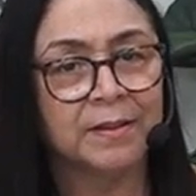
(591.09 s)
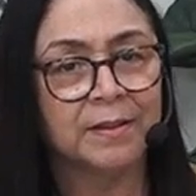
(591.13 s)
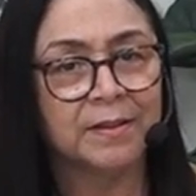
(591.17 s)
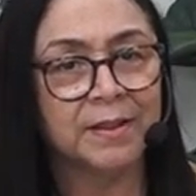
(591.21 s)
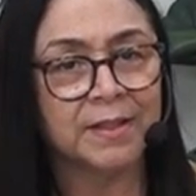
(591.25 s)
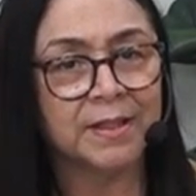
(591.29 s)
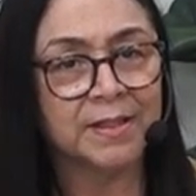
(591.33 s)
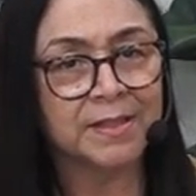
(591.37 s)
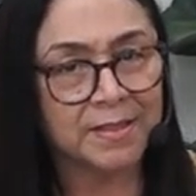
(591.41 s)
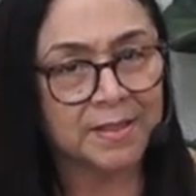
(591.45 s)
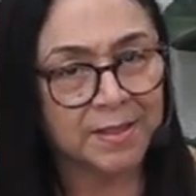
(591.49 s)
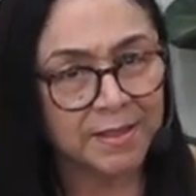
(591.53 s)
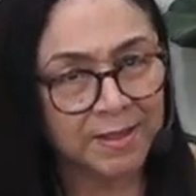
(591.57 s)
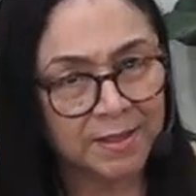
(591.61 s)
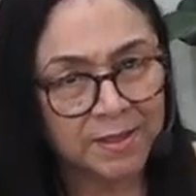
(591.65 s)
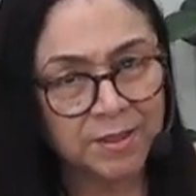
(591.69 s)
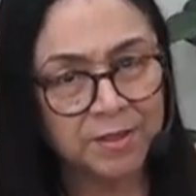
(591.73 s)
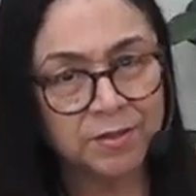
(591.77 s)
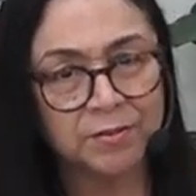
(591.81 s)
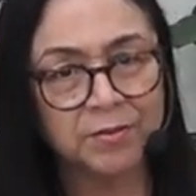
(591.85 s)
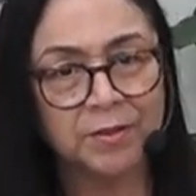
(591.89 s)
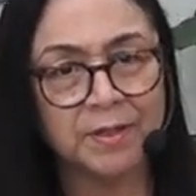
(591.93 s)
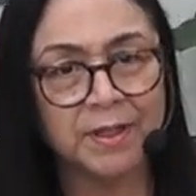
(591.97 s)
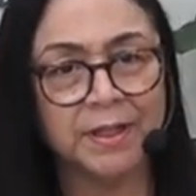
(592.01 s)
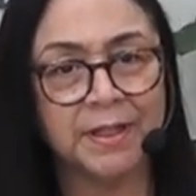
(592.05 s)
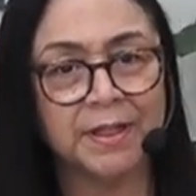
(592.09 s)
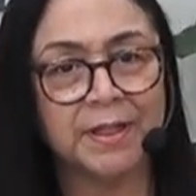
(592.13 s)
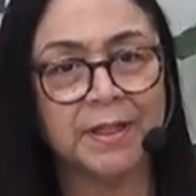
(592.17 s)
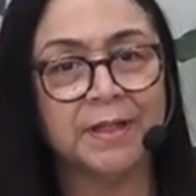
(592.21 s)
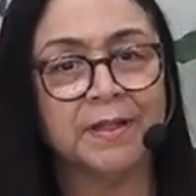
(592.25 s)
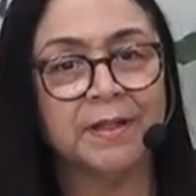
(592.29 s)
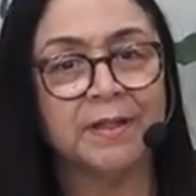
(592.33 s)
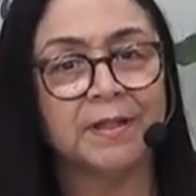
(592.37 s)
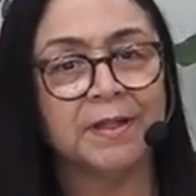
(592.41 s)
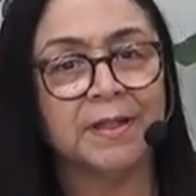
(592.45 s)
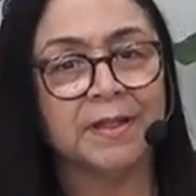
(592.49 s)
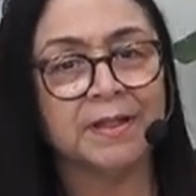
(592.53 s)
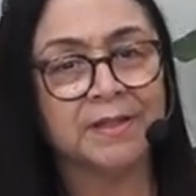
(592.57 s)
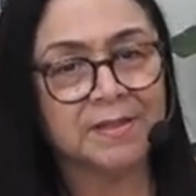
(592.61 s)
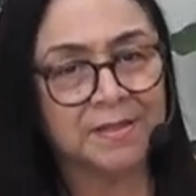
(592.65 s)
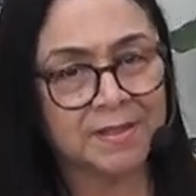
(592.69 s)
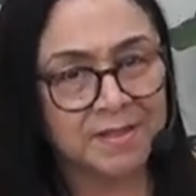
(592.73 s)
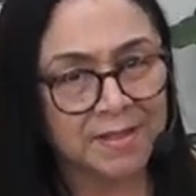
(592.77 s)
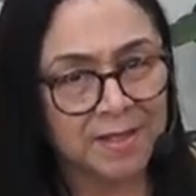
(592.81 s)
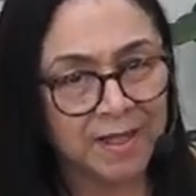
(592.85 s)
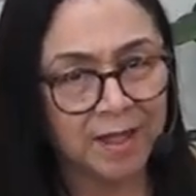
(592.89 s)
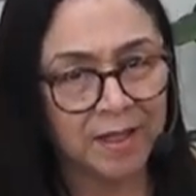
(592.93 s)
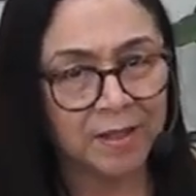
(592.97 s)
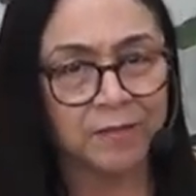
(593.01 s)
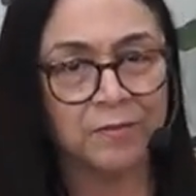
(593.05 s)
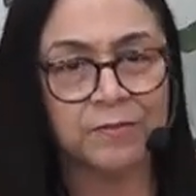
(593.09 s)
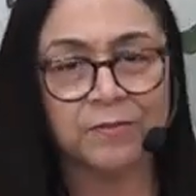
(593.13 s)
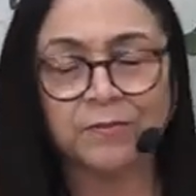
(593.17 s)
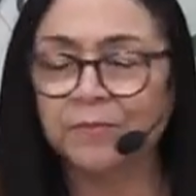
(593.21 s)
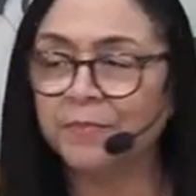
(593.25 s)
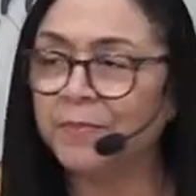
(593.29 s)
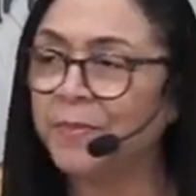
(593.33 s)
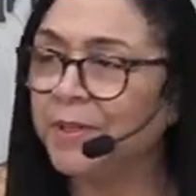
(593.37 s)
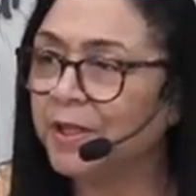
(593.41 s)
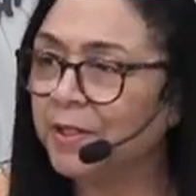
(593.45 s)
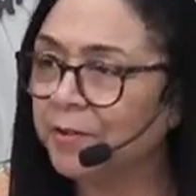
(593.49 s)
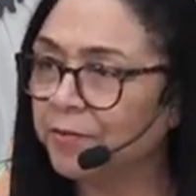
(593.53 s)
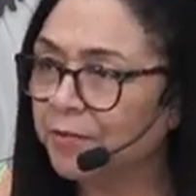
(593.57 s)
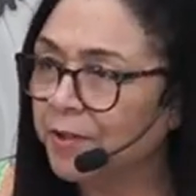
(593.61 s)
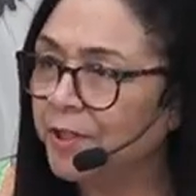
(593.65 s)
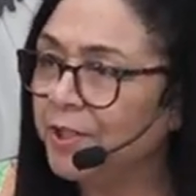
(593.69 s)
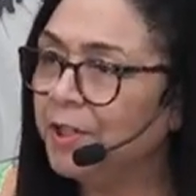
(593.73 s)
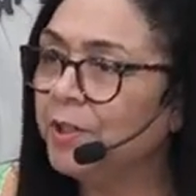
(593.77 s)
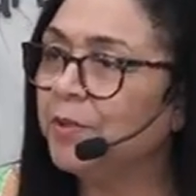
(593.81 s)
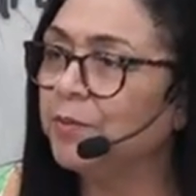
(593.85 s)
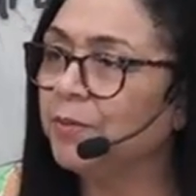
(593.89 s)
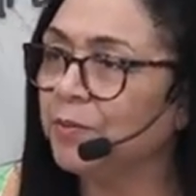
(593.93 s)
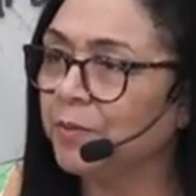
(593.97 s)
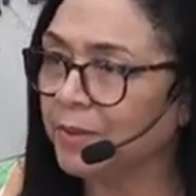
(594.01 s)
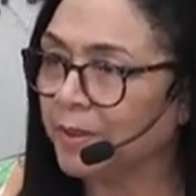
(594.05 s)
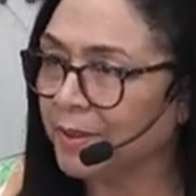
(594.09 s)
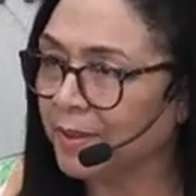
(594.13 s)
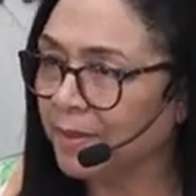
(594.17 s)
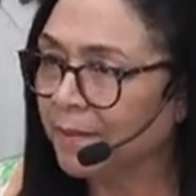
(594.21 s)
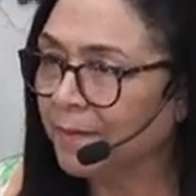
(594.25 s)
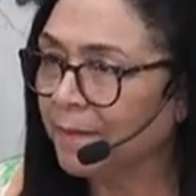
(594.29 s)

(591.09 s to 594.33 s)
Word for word: is literally itself being renewed.